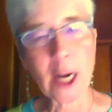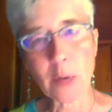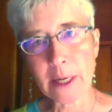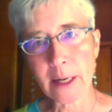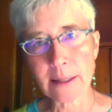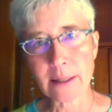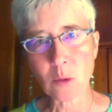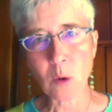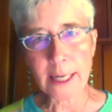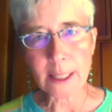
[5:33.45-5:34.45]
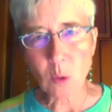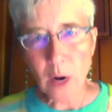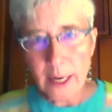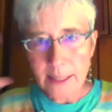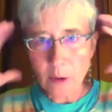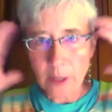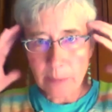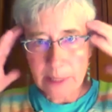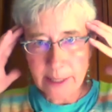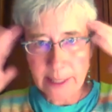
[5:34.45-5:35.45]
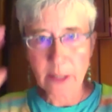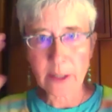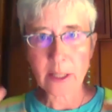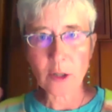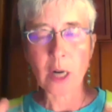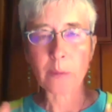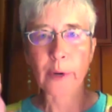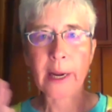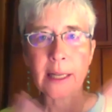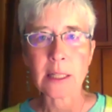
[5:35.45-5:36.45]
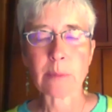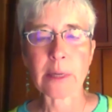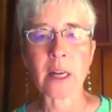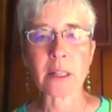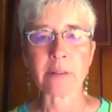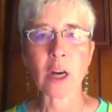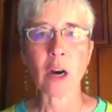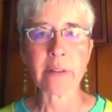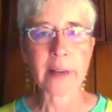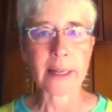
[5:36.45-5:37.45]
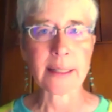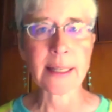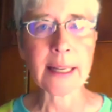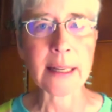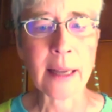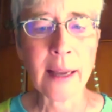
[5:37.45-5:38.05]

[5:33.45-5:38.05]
because 2020 is going to be seared into our brains because of COVID-19.